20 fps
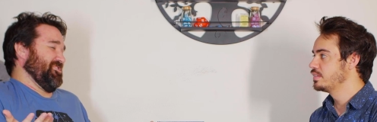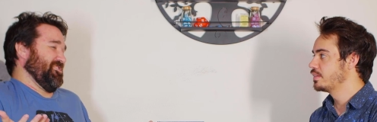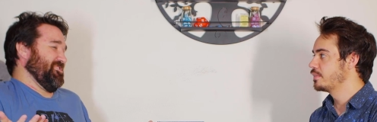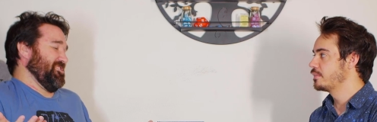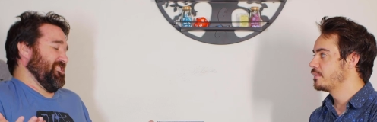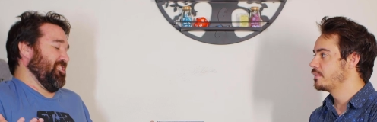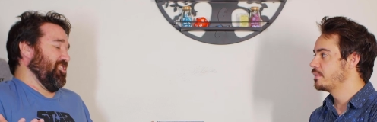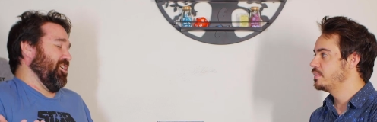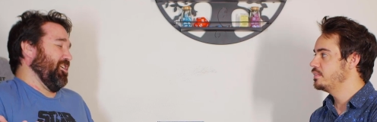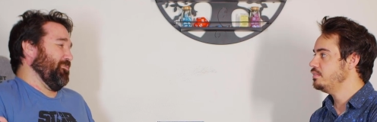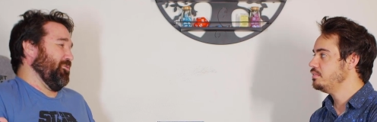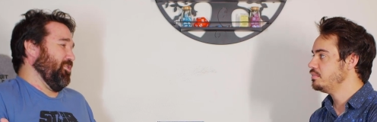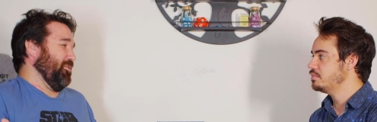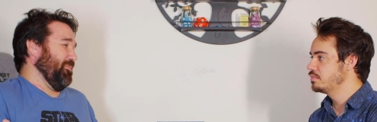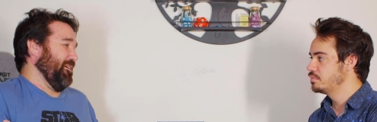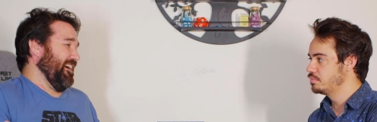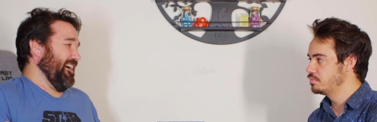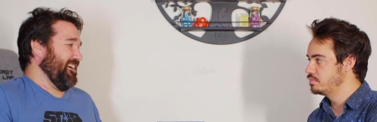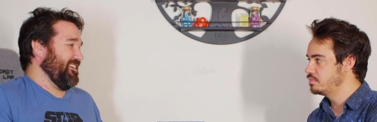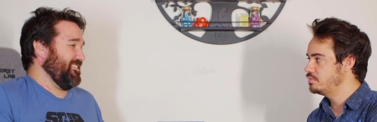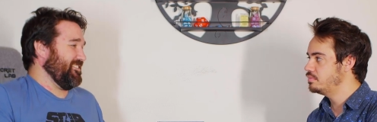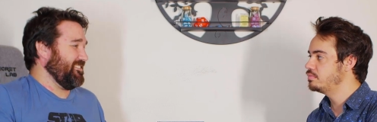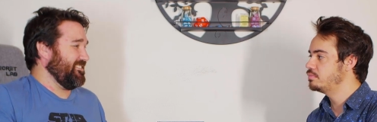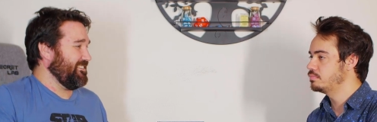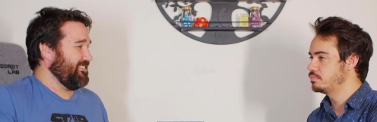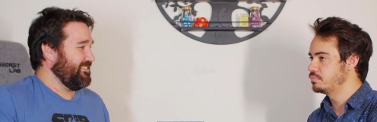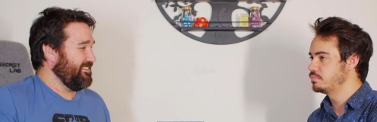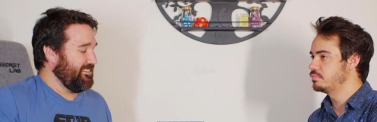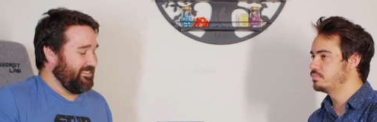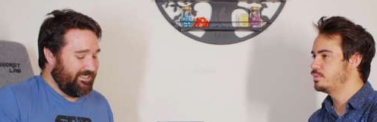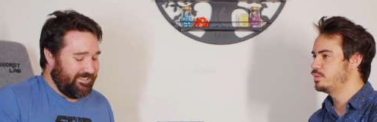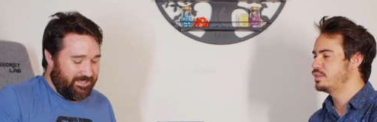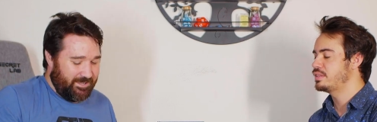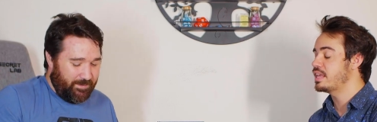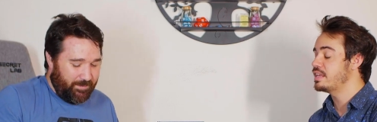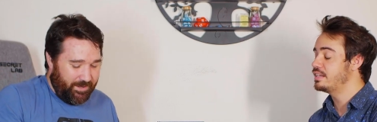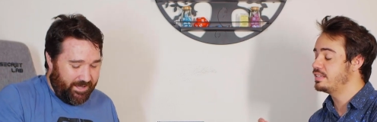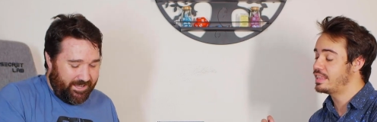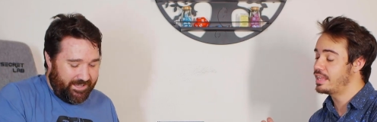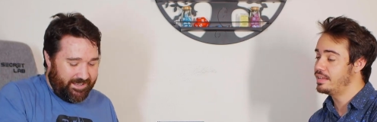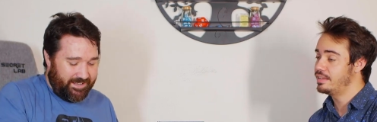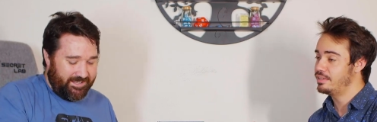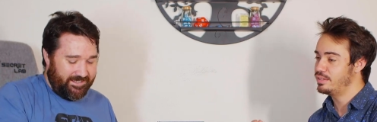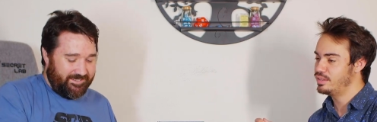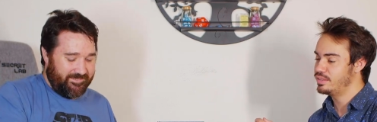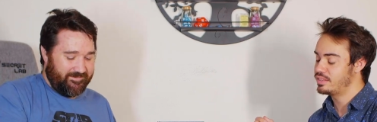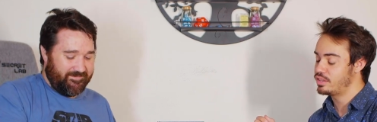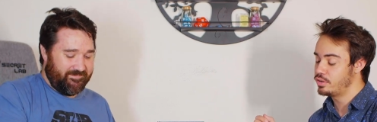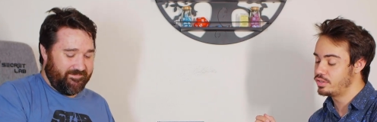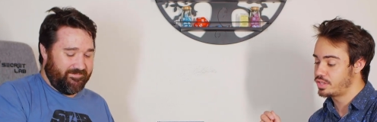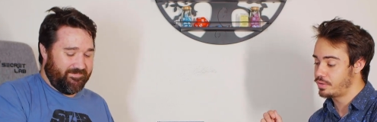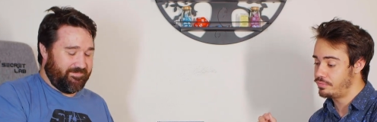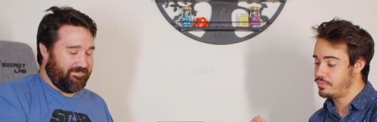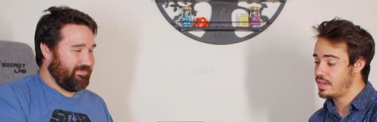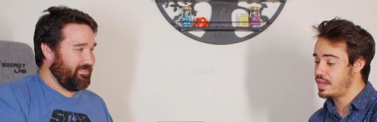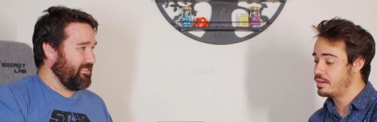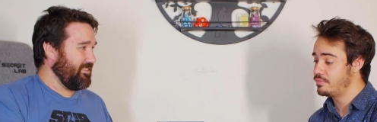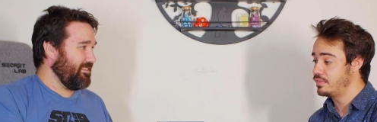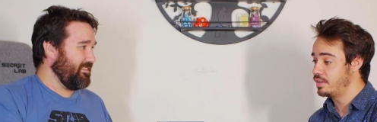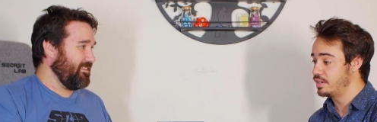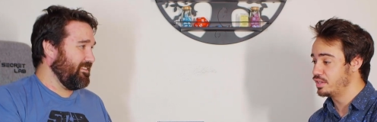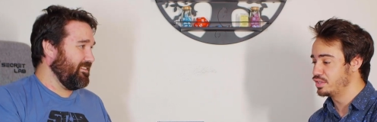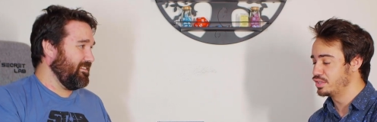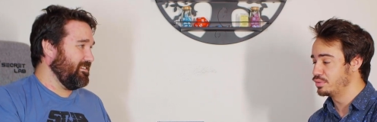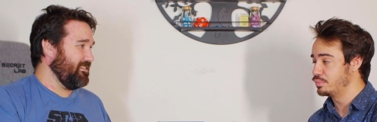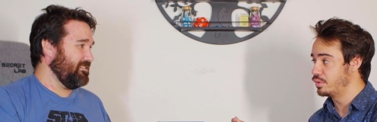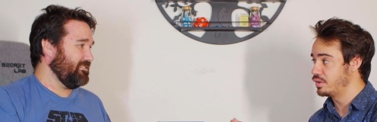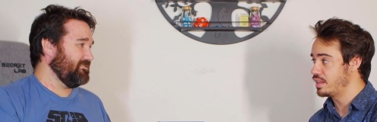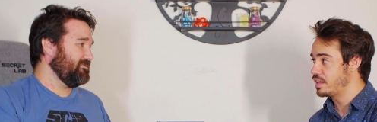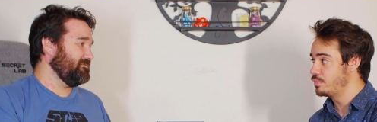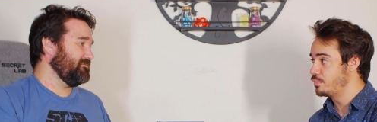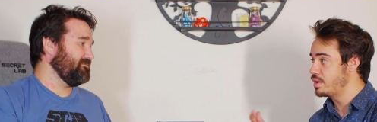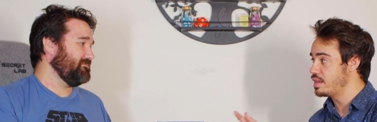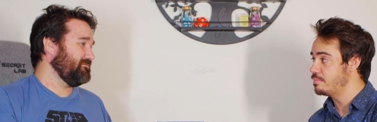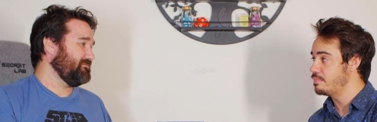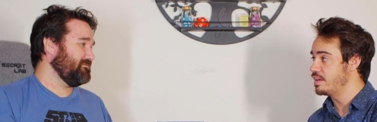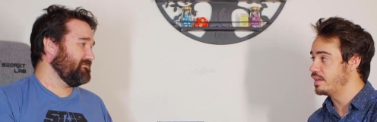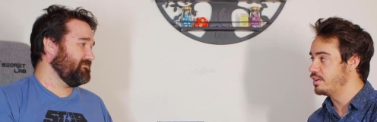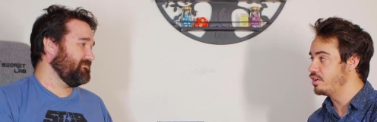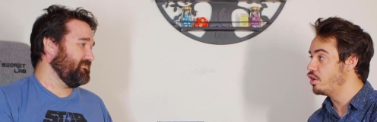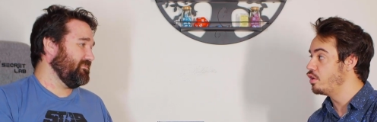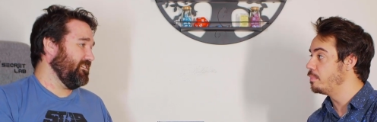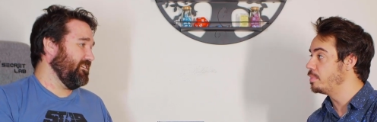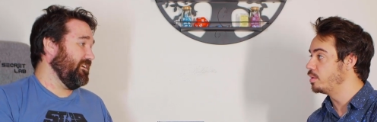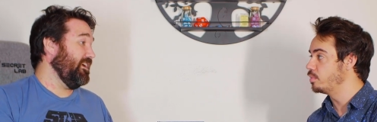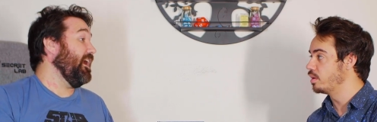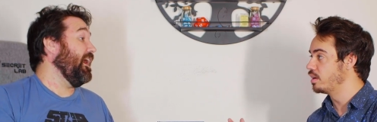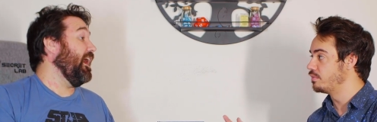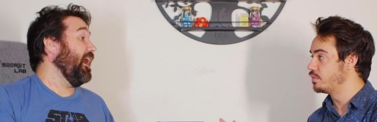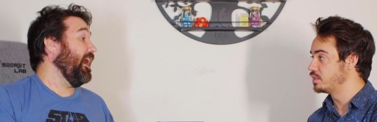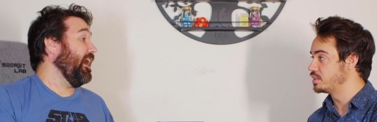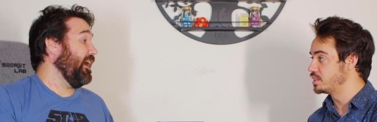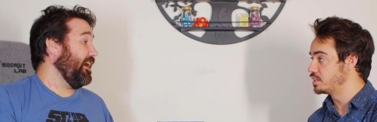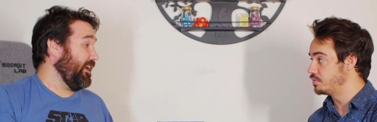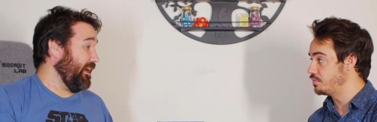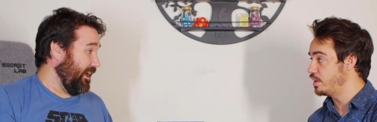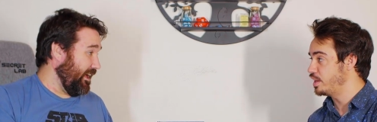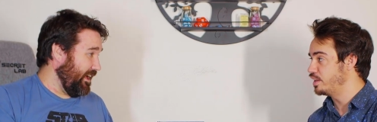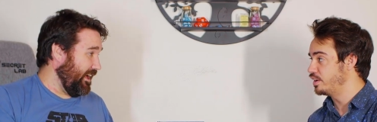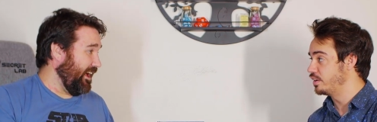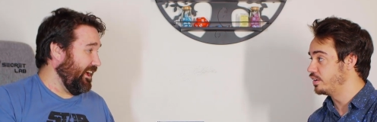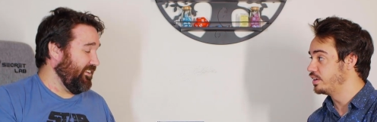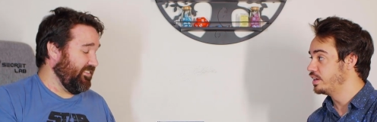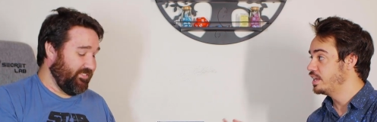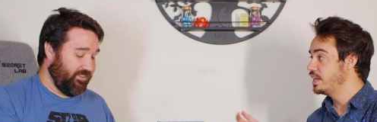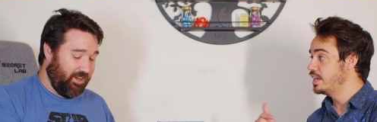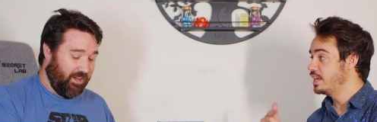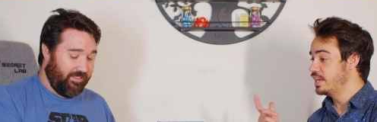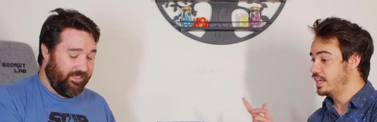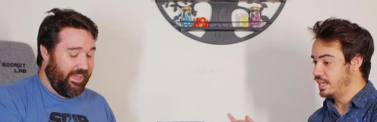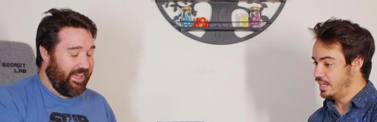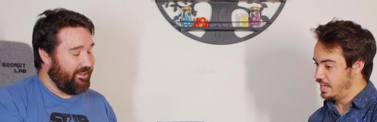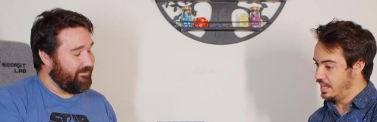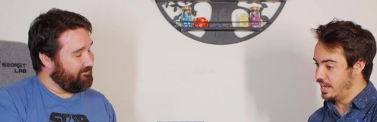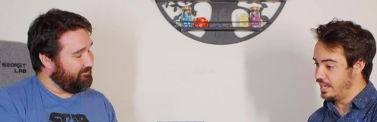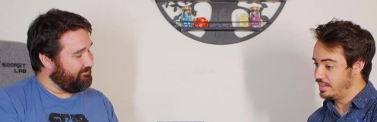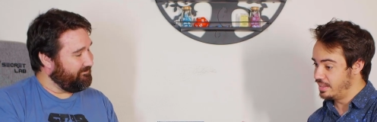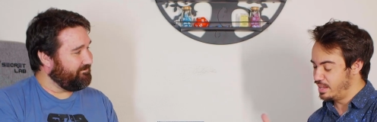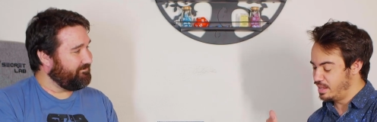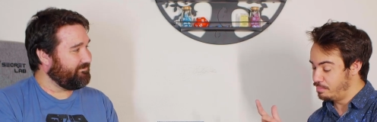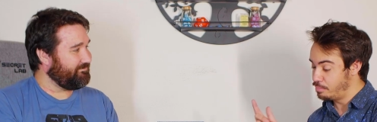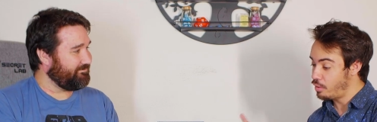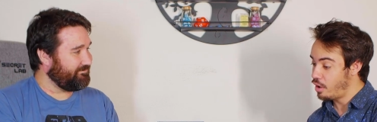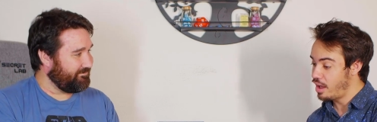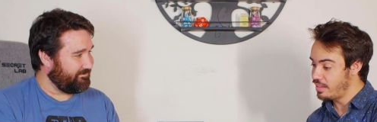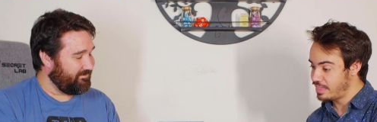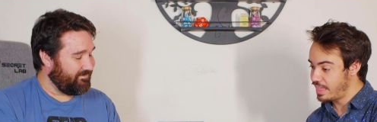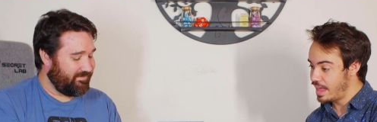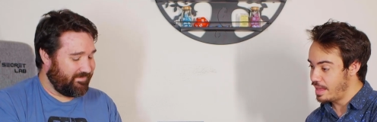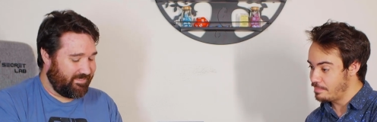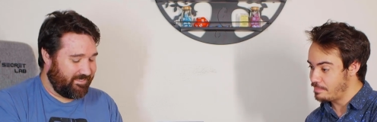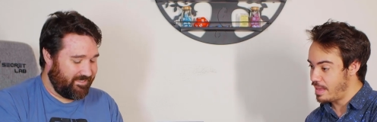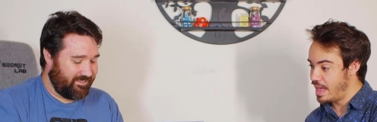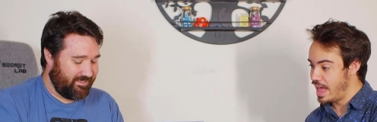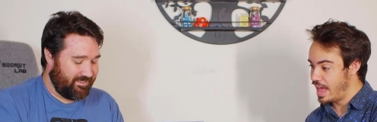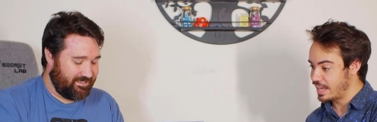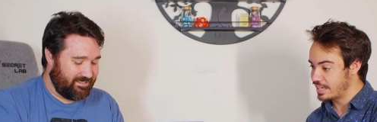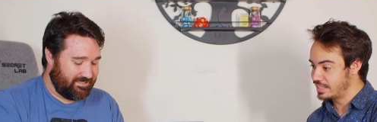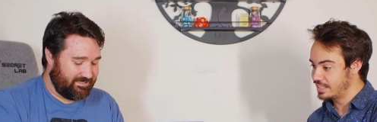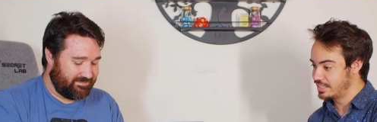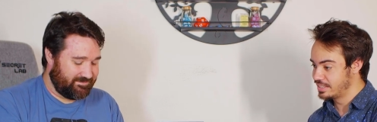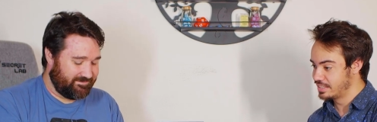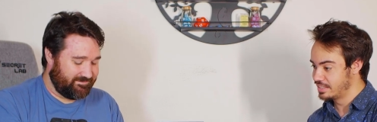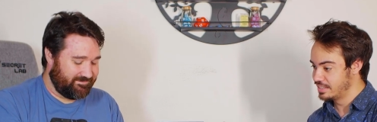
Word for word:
Speaker 1: just a cardboard box. Mm -hmm.
Speaker 2: They, but, they, there's a fan video where they remade Obi Wan versus Vader. I saw that, and they brought that back.